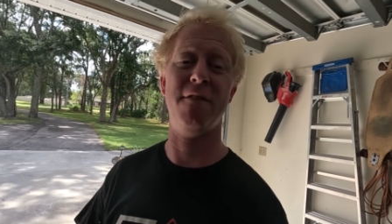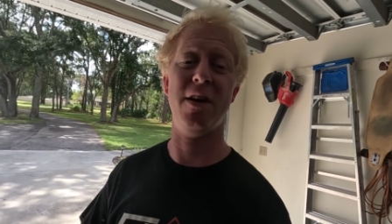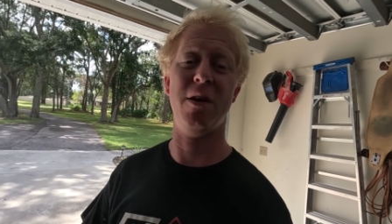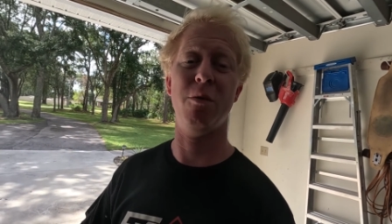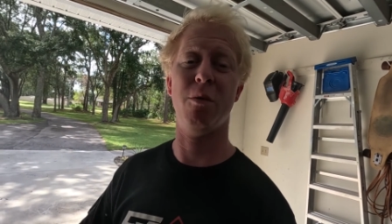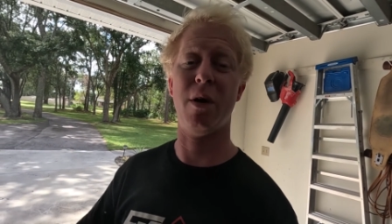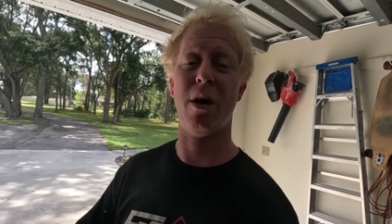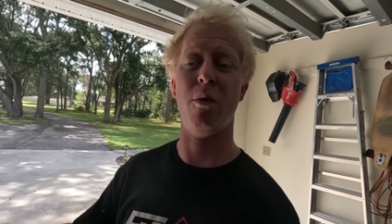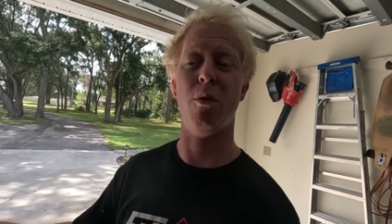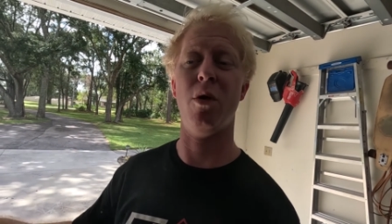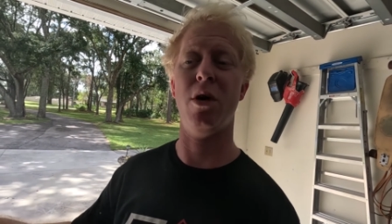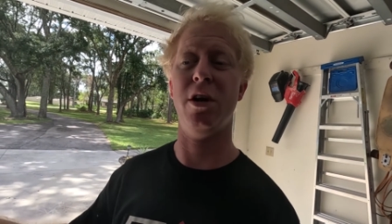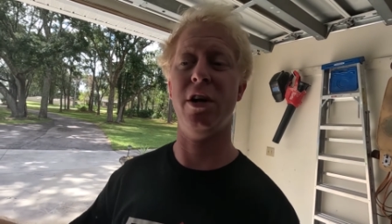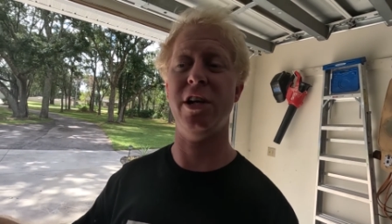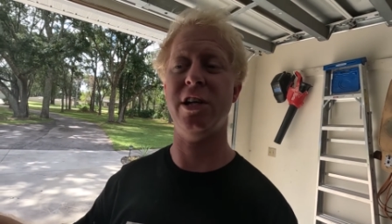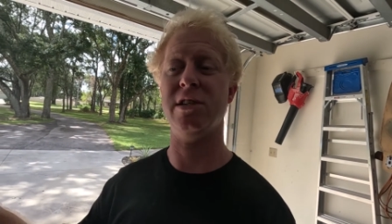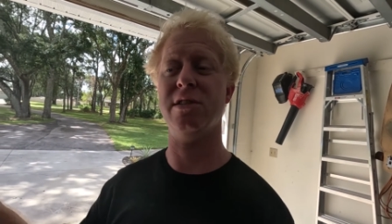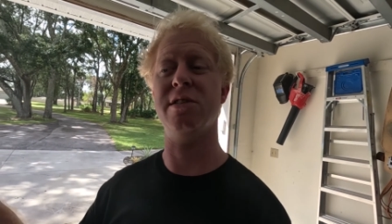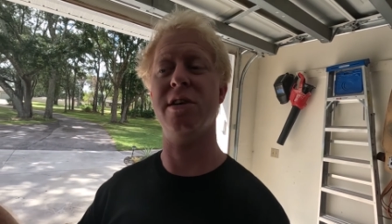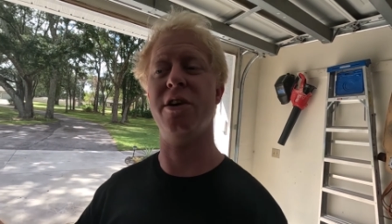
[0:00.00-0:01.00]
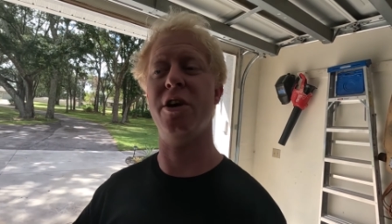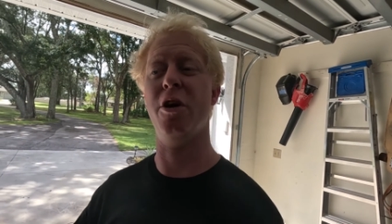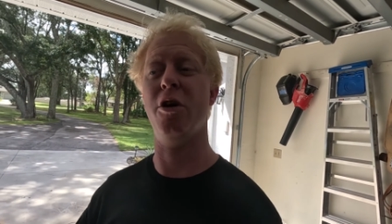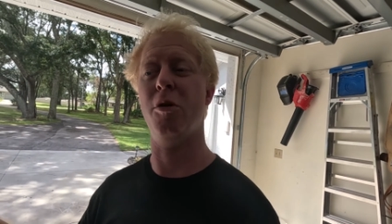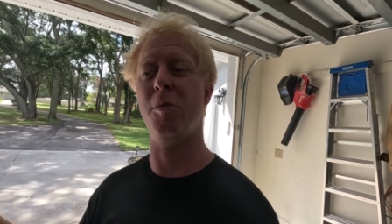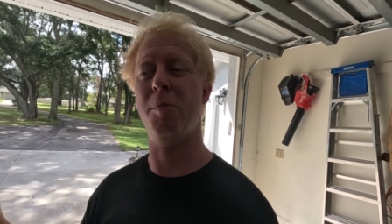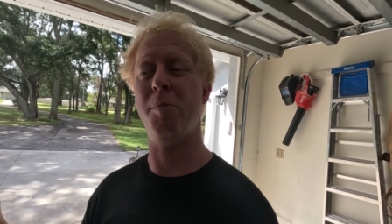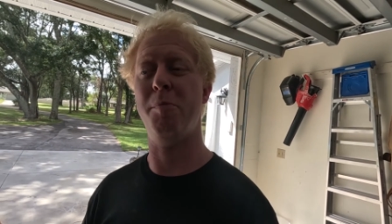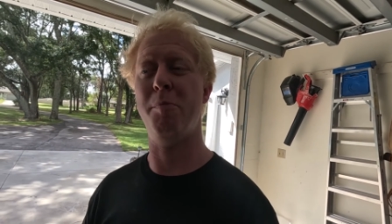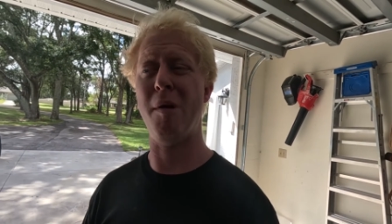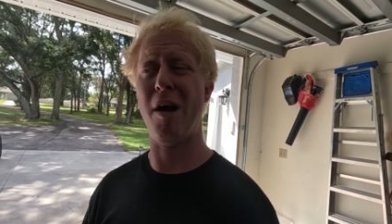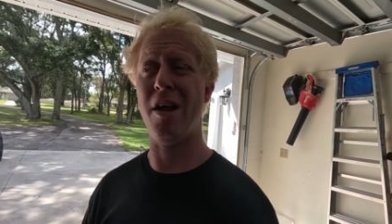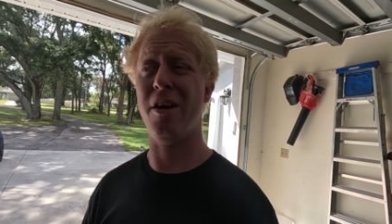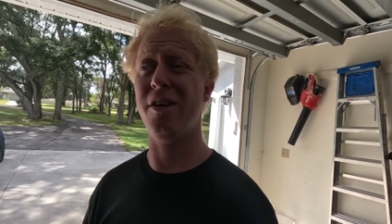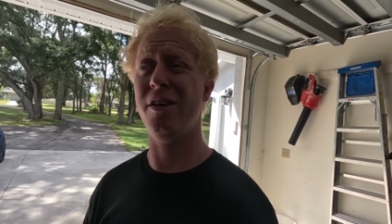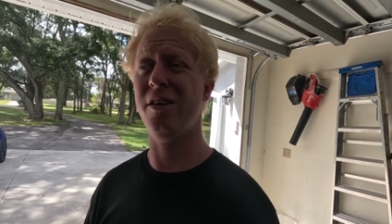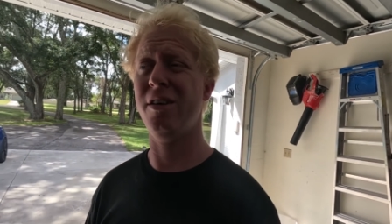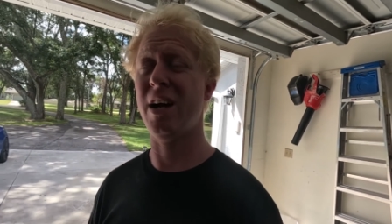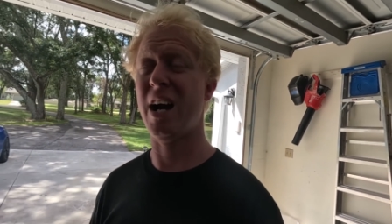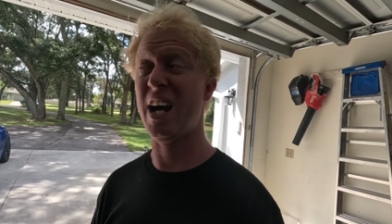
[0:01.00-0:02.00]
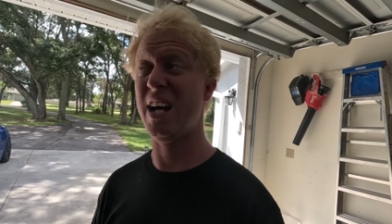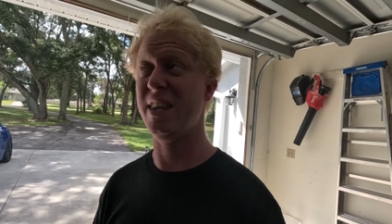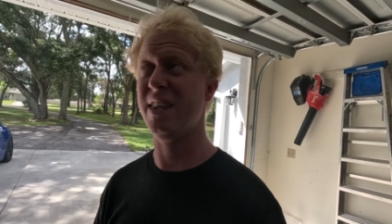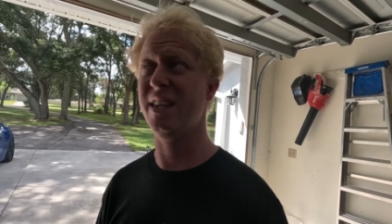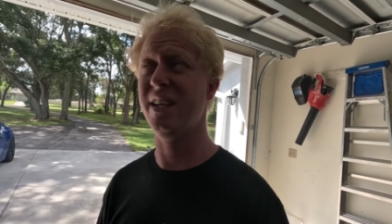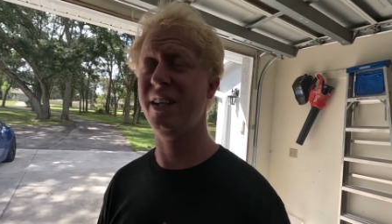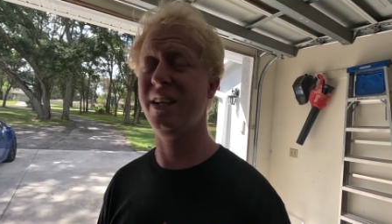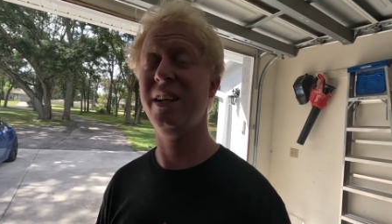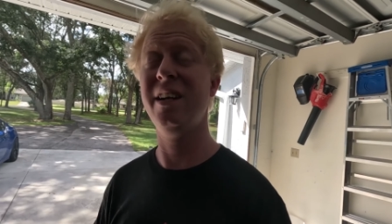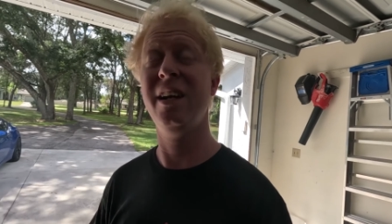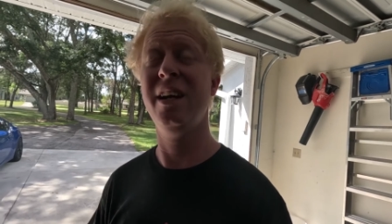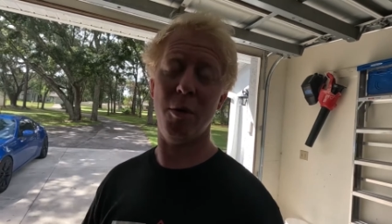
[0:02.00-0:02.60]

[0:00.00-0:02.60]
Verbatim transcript: fit where I wanted it to go better, I think.